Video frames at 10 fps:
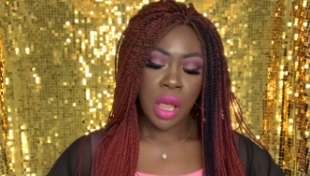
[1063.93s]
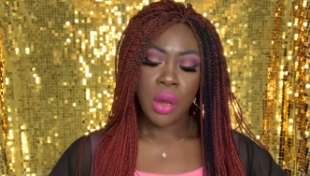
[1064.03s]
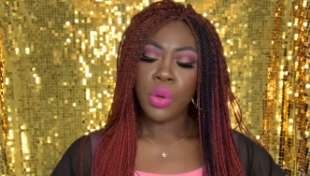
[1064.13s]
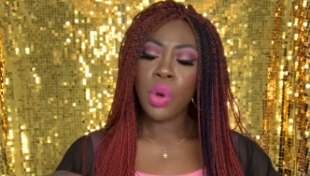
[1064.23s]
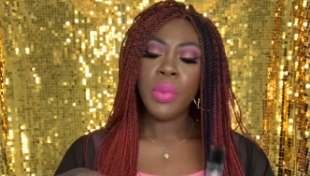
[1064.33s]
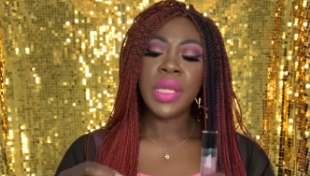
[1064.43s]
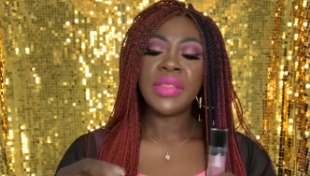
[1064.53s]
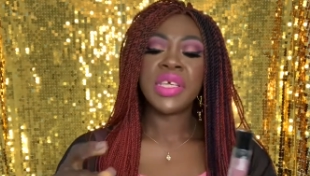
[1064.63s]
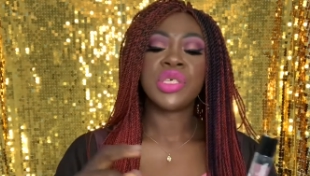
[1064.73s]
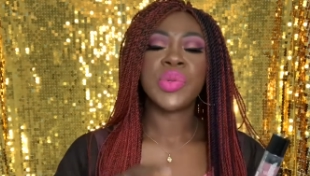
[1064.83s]
Normally
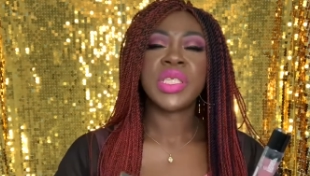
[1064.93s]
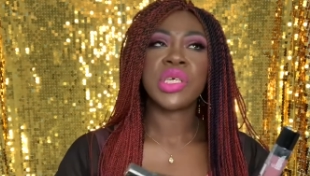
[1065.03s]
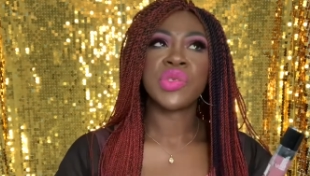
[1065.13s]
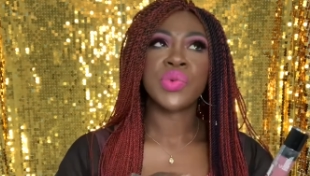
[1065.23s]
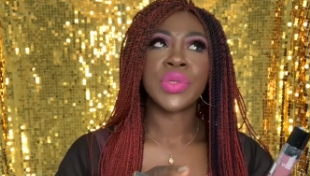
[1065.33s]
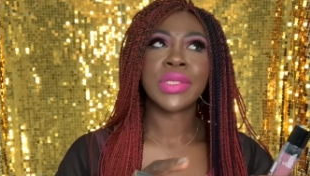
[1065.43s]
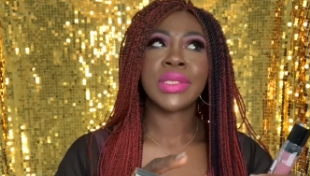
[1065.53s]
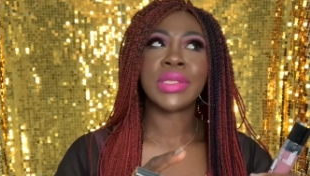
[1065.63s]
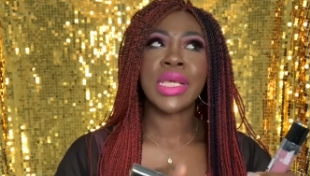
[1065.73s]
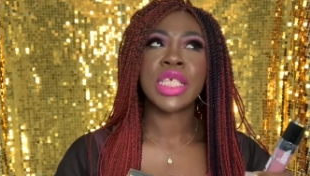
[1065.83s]
this retails for
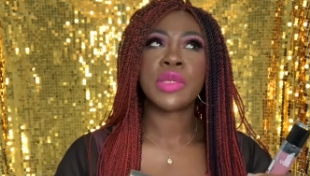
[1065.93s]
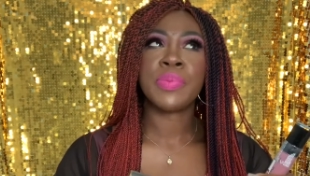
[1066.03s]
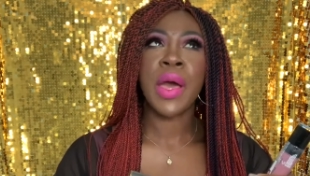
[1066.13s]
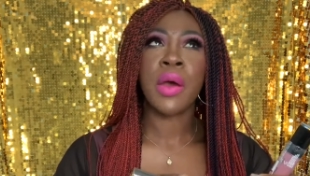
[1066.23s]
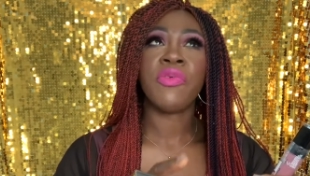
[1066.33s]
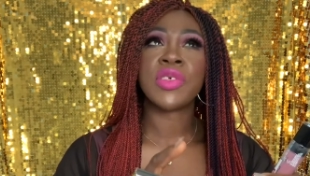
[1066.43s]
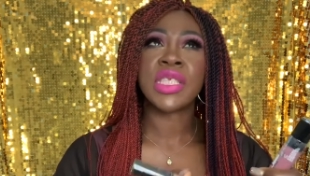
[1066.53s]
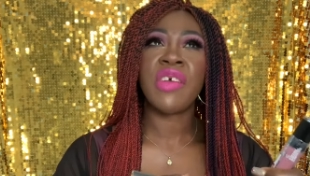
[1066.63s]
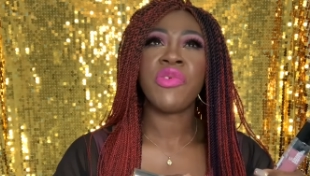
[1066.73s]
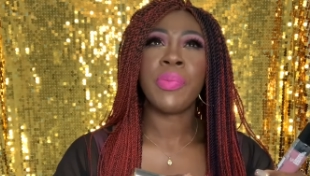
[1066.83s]

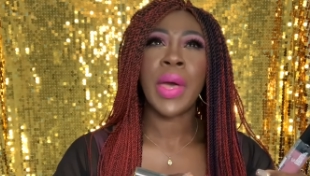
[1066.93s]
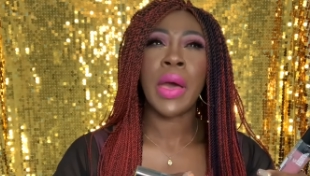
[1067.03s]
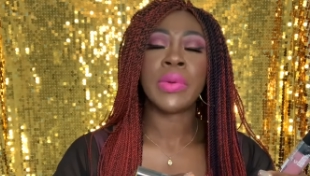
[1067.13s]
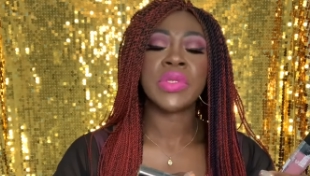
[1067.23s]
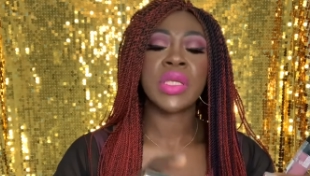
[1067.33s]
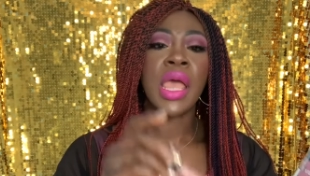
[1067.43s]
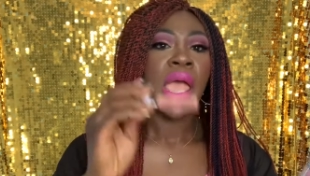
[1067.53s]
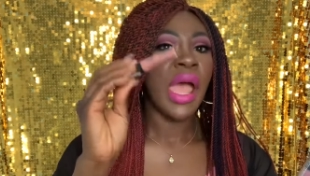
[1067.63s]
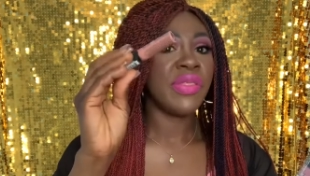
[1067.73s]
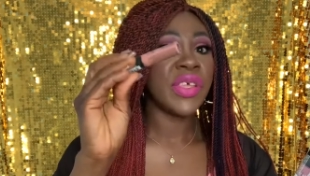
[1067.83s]
£7,
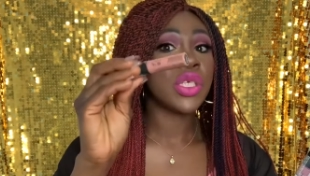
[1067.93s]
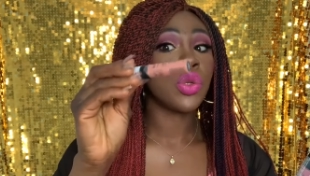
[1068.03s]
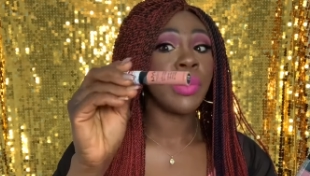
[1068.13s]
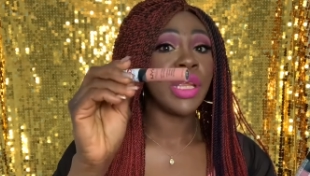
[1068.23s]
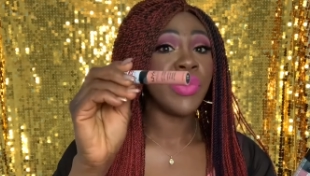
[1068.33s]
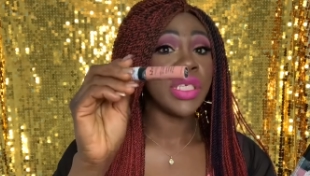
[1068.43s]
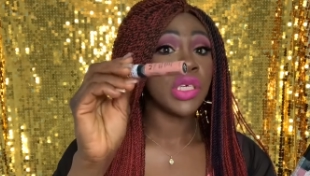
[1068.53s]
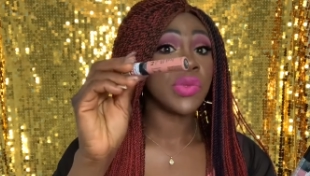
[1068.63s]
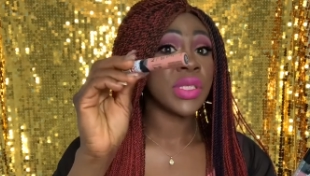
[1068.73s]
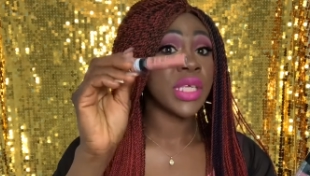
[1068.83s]
and this normally
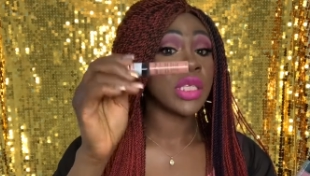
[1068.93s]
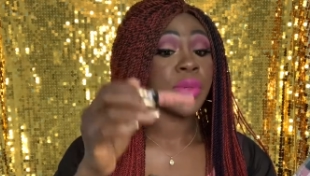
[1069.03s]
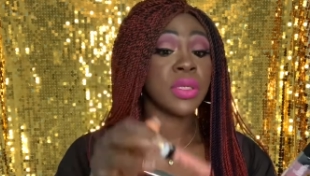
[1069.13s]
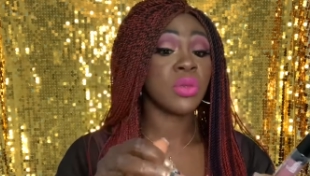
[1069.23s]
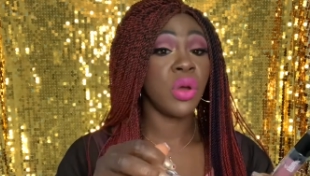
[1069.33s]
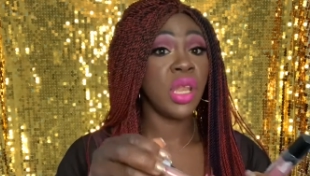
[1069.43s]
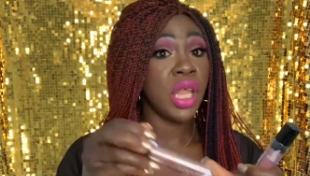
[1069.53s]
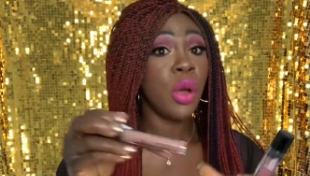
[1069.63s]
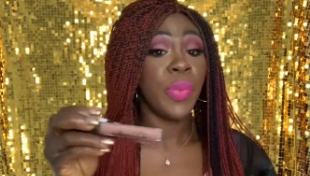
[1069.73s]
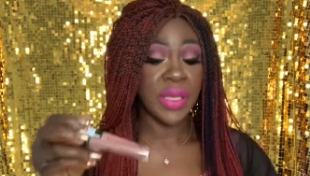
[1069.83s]
retails for £6, so a
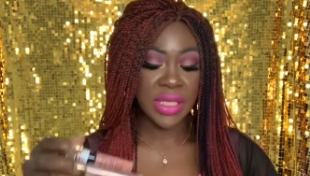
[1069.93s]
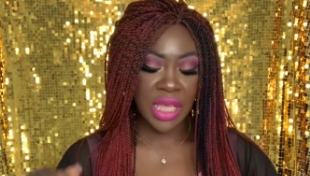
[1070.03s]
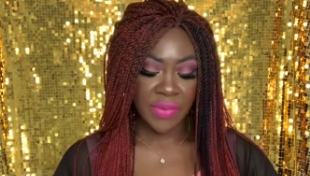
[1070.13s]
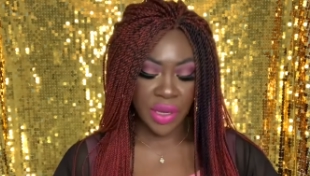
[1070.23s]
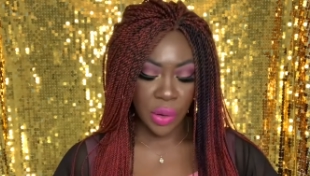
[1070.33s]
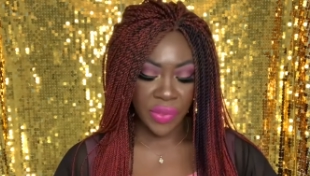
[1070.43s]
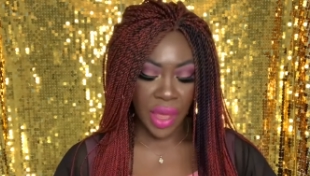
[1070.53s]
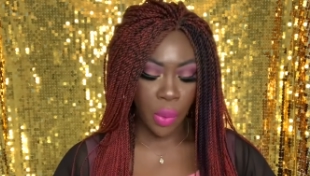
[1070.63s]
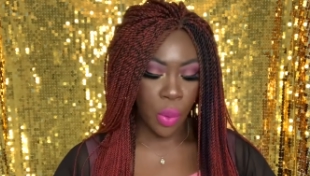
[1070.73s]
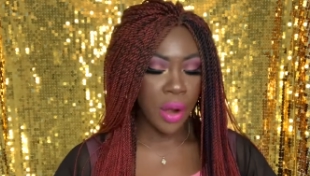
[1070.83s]
little bit of saving on
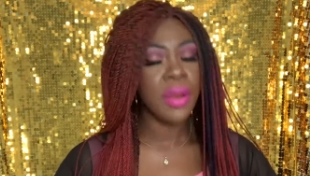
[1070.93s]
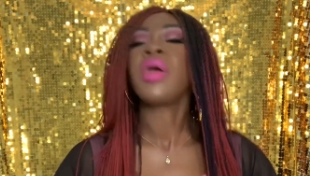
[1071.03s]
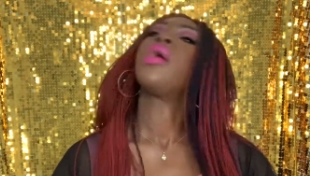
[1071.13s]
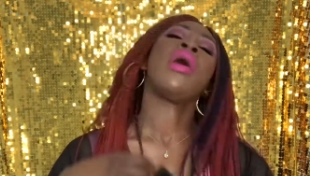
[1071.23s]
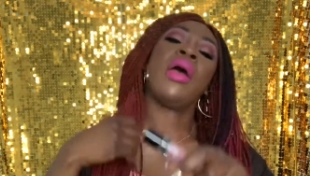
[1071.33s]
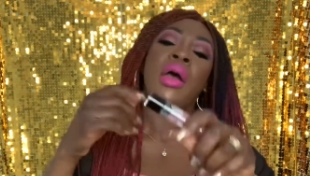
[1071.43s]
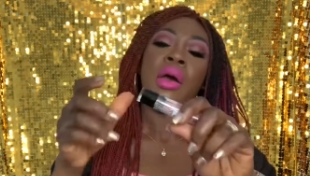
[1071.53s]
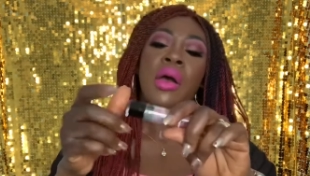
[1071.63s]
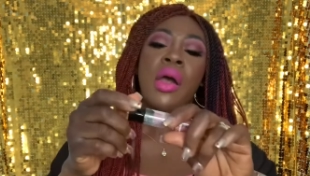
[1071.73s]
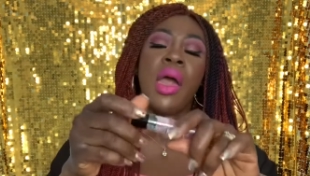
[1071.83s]
that one.
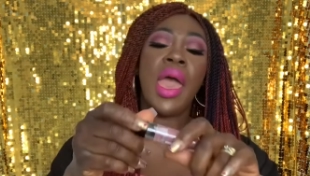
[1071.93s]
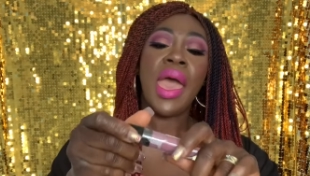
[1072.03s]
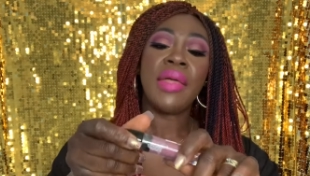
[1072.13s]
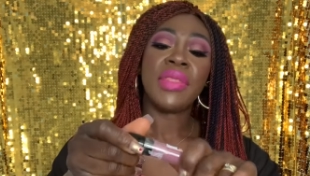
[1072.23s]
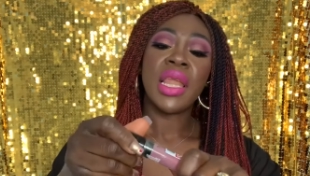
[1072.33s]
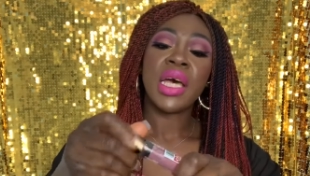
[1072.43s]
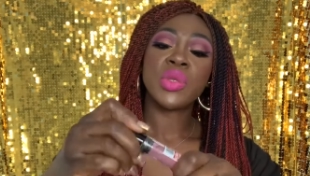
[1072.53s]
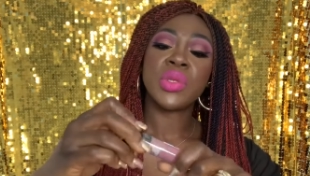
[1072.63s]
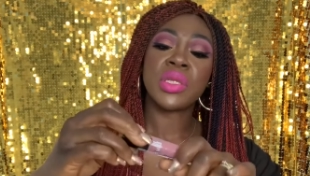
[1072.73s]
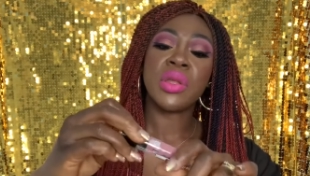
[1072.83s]
And the last
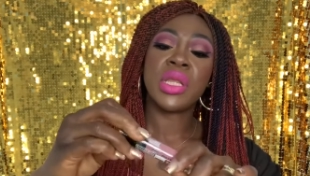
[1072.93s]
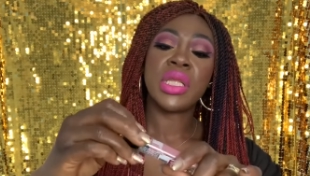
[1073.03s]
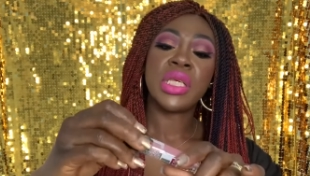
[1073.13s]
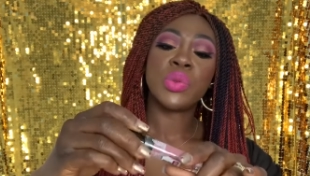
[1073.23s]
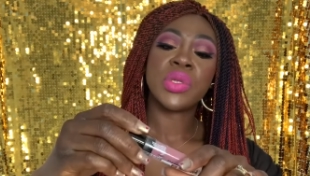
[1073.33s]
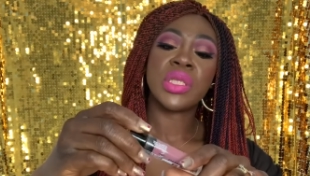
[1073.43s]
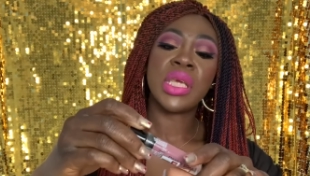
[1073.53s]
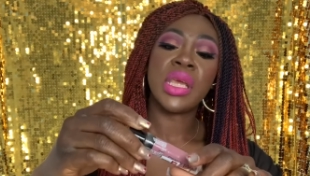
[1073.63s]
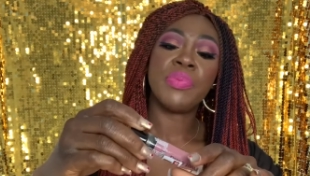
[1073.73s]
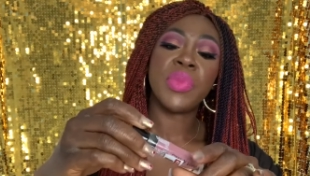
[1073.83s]
was not the least was
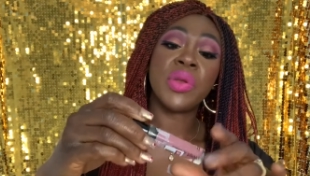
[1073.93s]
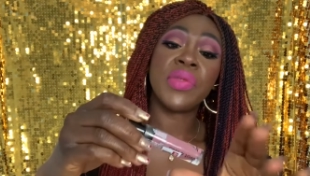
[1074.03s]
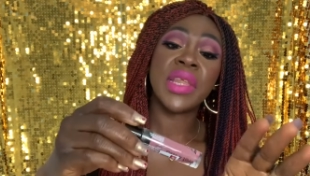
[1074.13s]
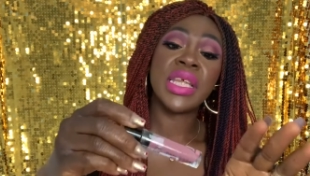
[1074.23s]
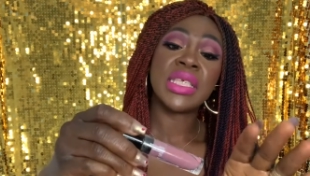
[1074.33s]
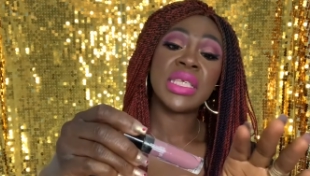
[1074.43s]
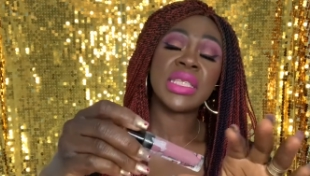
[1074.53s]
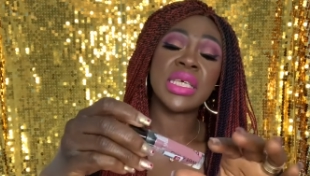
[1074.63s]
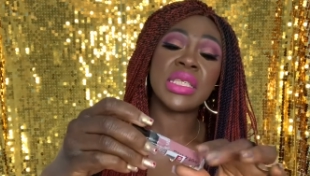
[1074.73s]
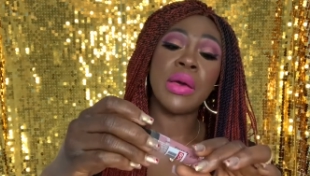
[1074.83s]
the but not the least is
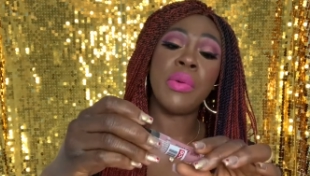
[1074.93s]
this